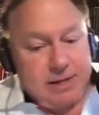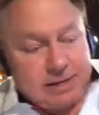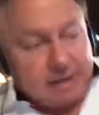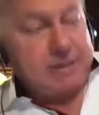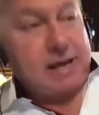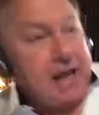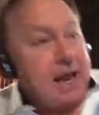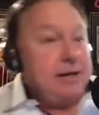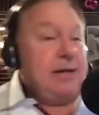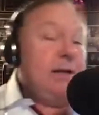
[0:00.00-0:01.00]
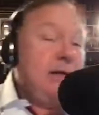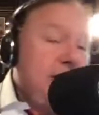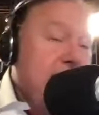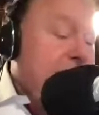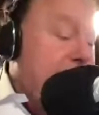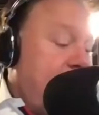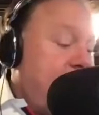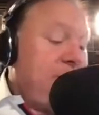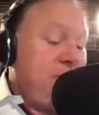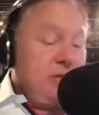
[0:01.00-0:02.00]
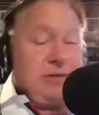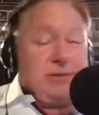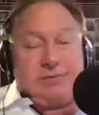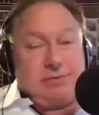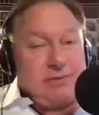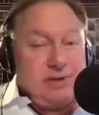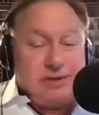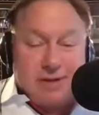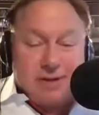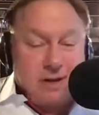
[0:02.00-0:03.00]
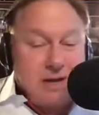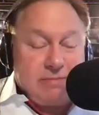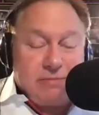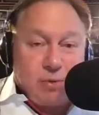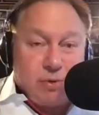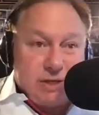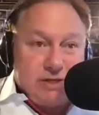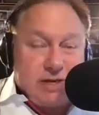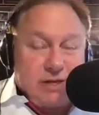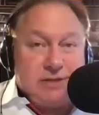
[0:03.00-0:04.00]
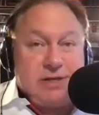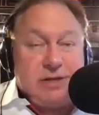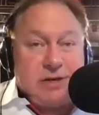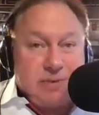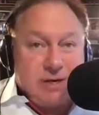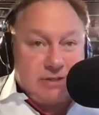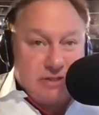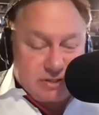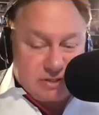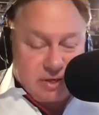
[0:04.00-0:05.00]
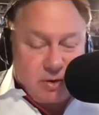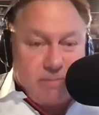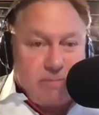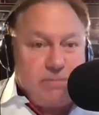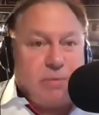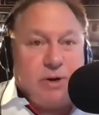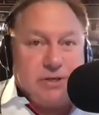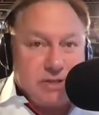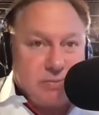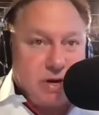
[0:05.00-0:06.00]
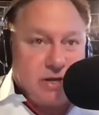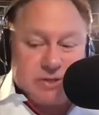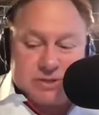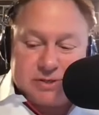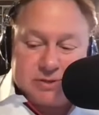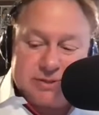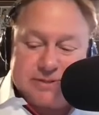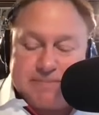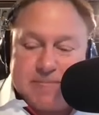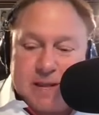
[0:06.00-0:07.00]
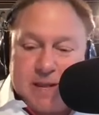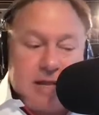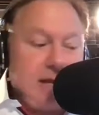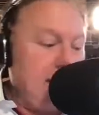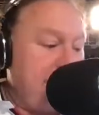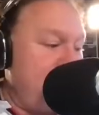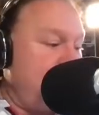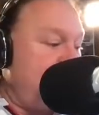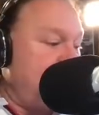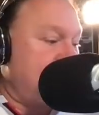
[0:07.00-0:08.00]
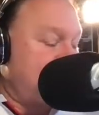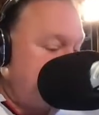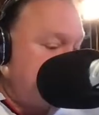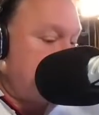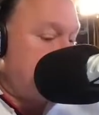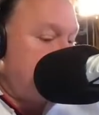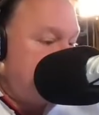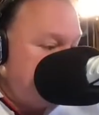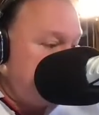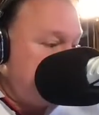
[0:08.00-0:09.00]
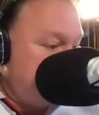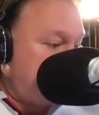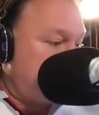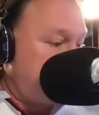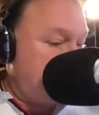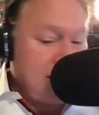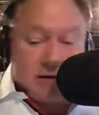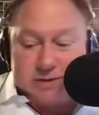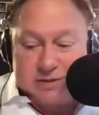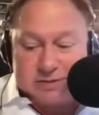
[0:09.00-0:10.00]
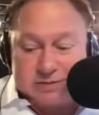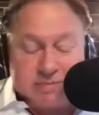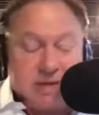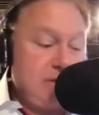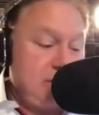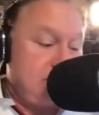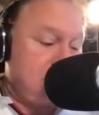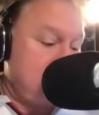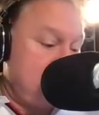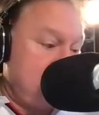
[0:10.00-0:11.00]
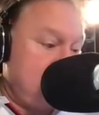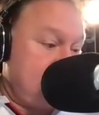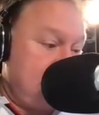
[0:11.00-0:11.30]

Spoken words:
Yep. And again, legal language, there's a lot more details in there, but it all points to what I just told you. If you want to see or hear this again, because maybe you're an